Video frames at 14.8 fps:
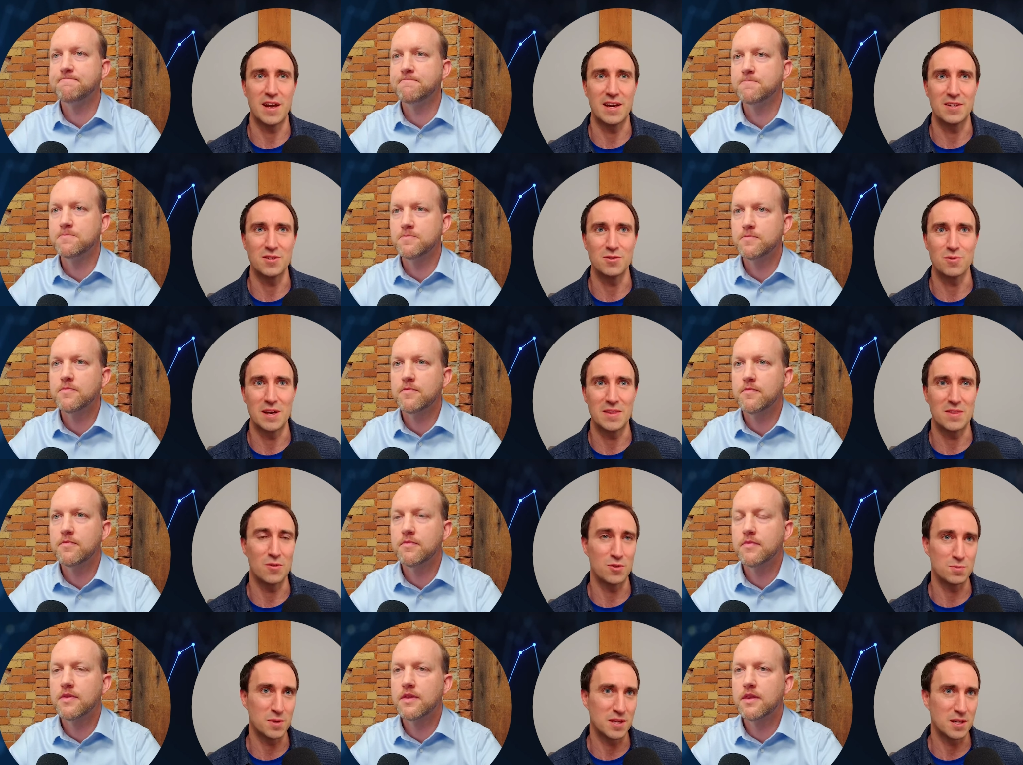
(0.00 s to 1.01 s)
Speaker 1: value, right?
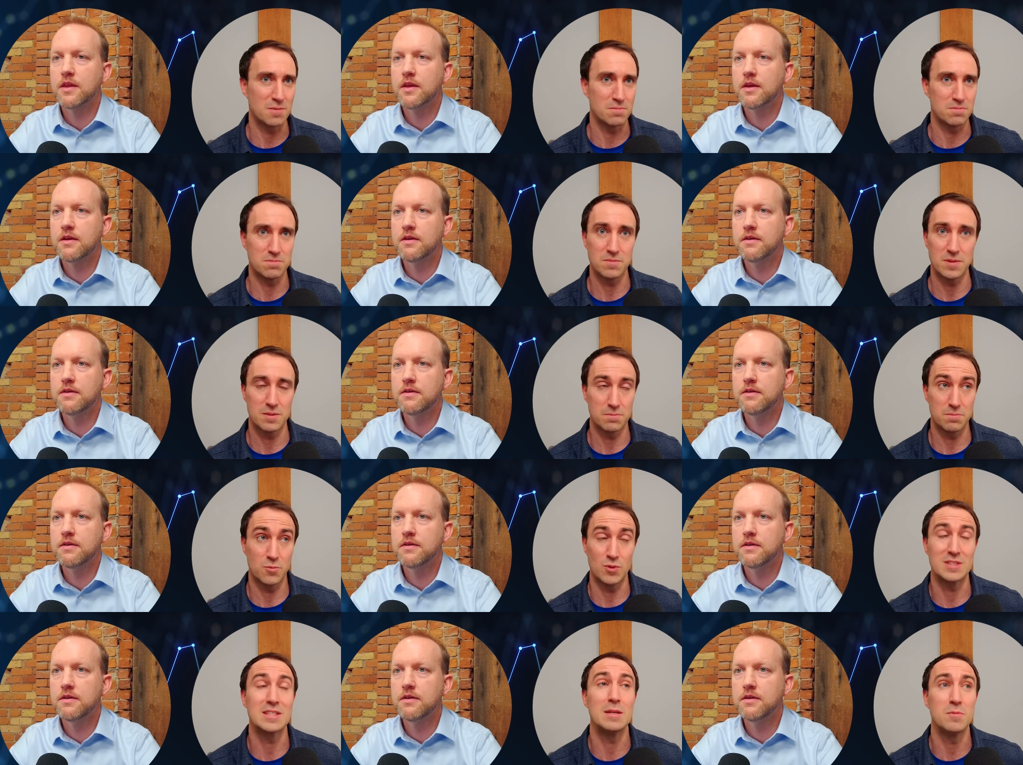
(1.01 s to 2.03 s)
Those become
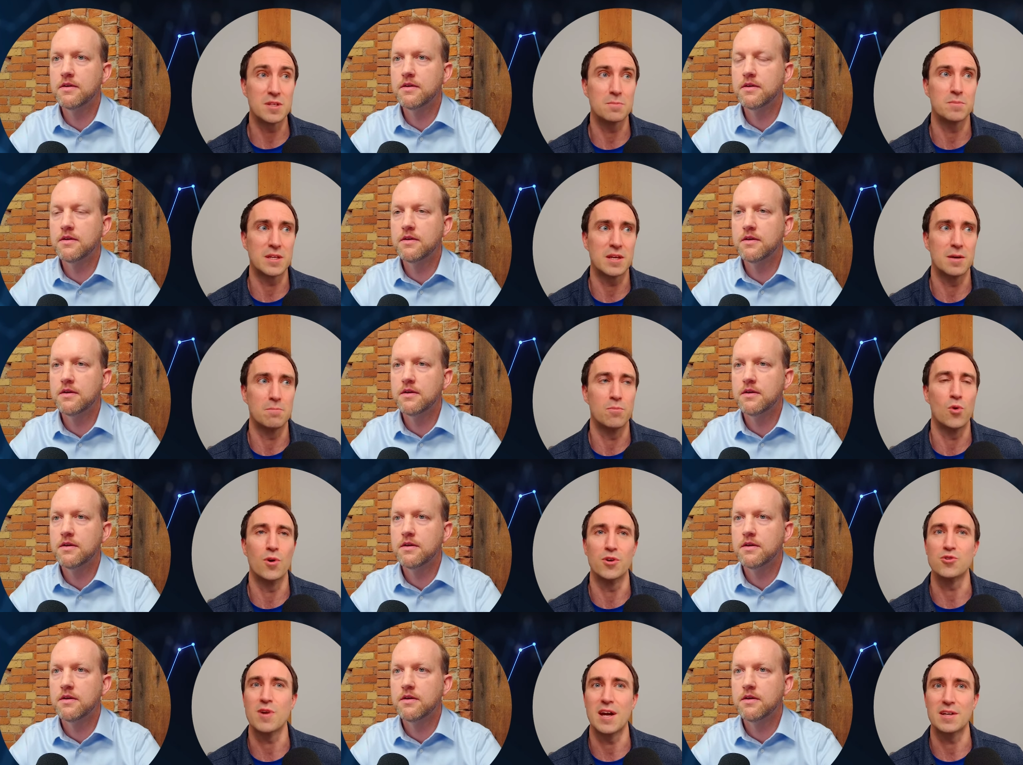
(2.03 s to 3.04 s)
would seem to become
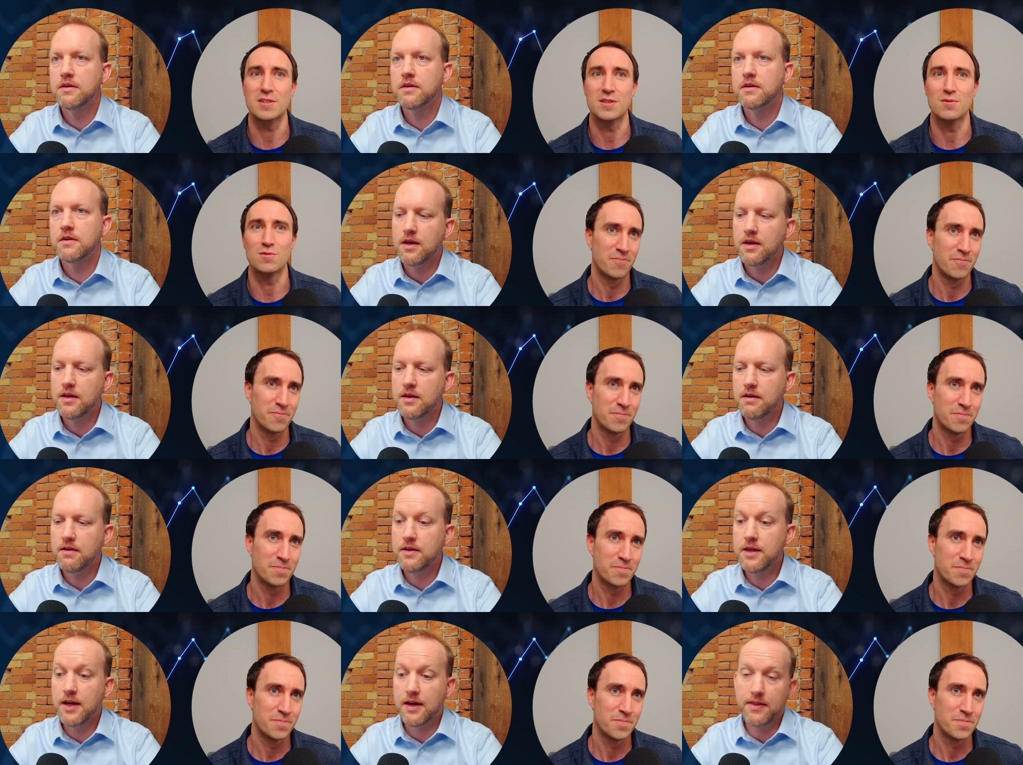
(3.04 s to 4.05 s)
more attractive.
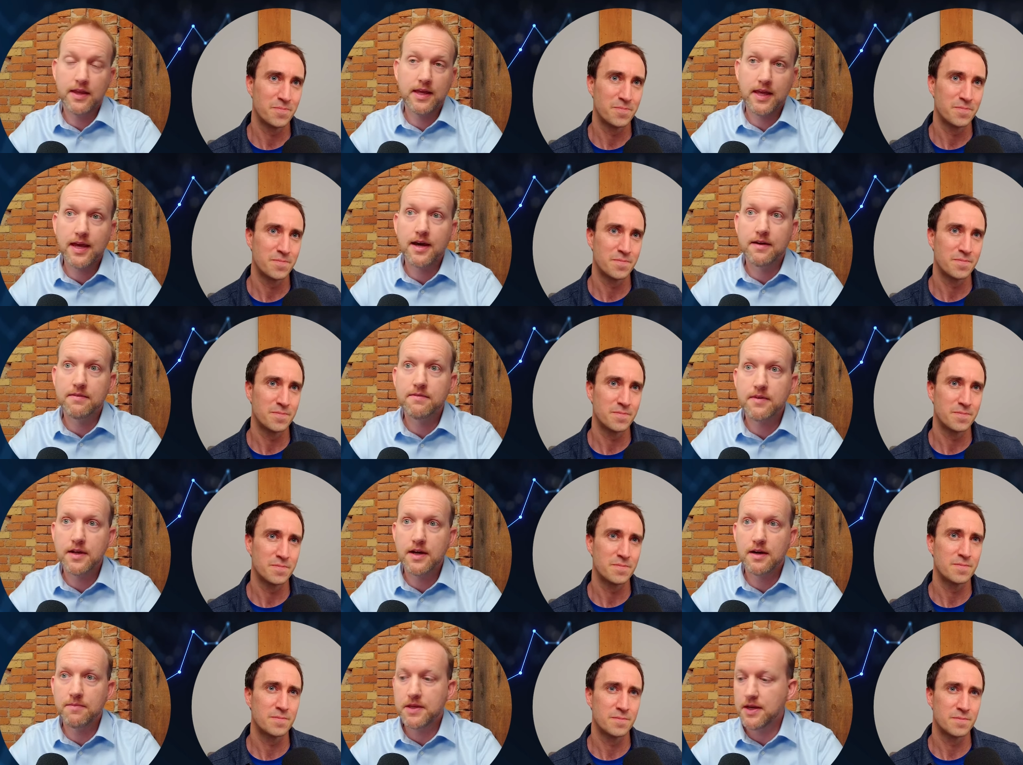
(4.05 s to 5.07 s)
Speaker 2: Yeah, they can.
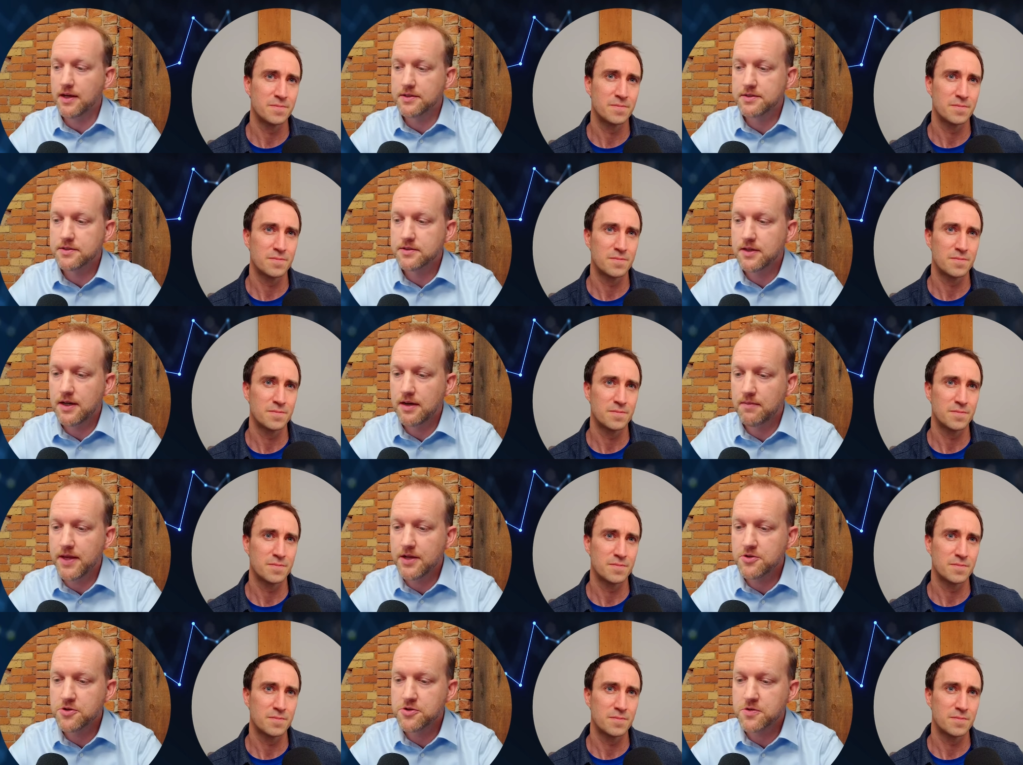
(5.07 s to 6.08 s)
Yeah, yes. Um,
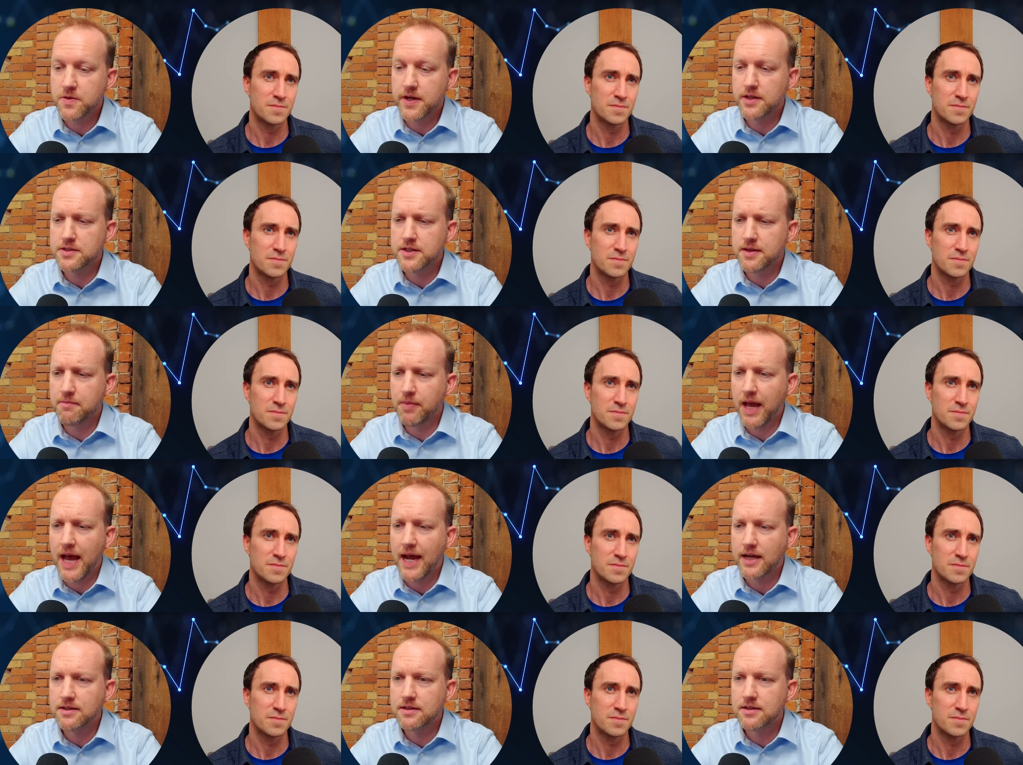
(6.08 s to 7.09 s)
interest rates
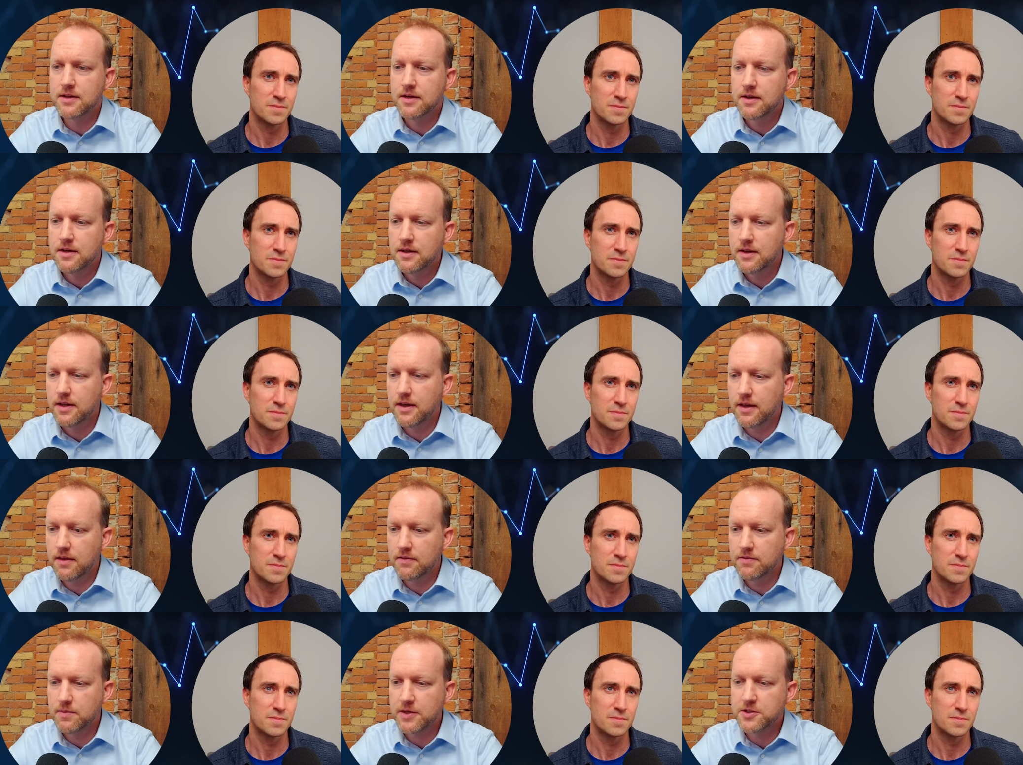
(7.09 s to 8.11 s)
impact,
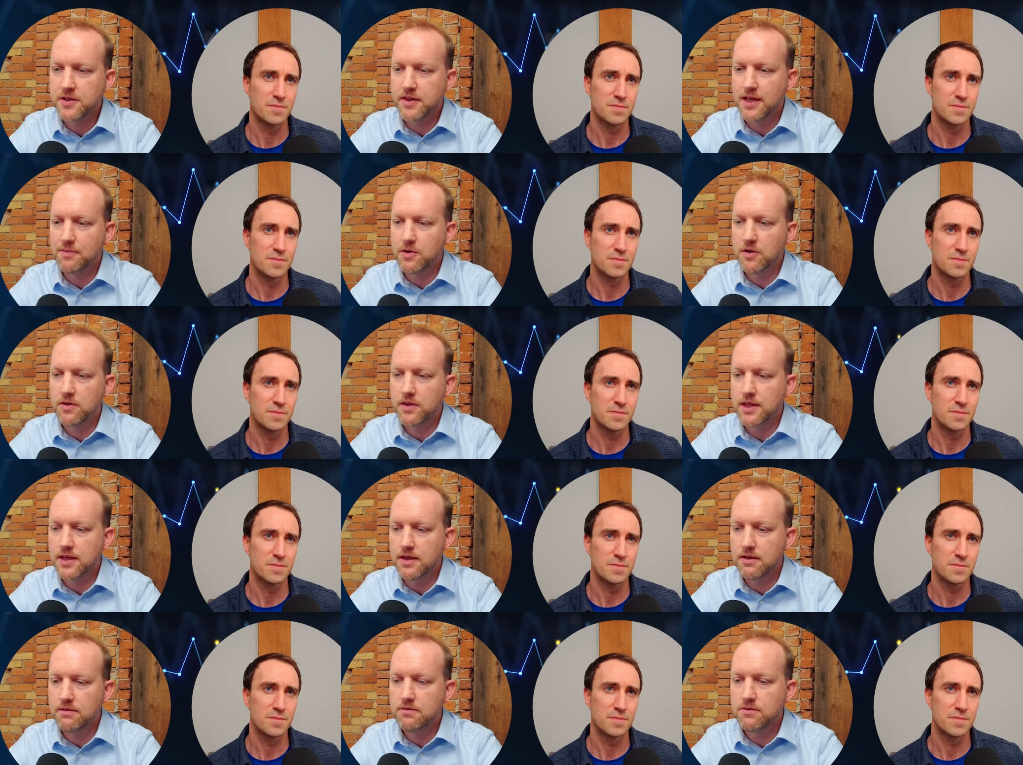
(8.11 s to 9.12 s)
especially you think about
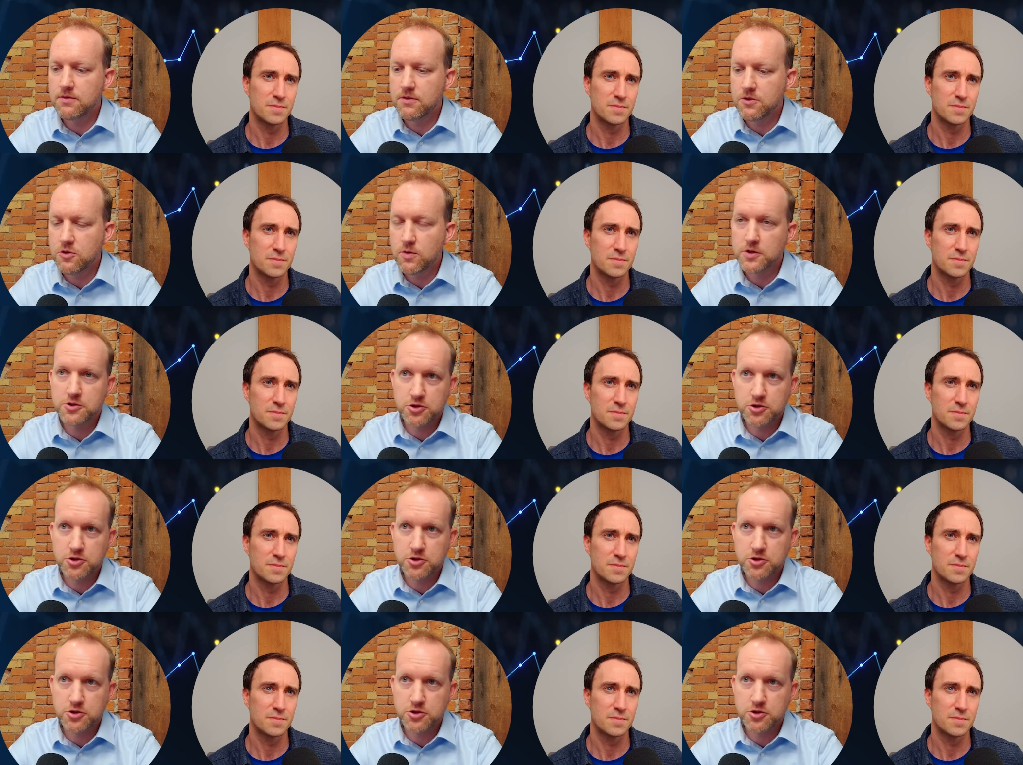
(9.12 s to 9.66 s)
the U.S.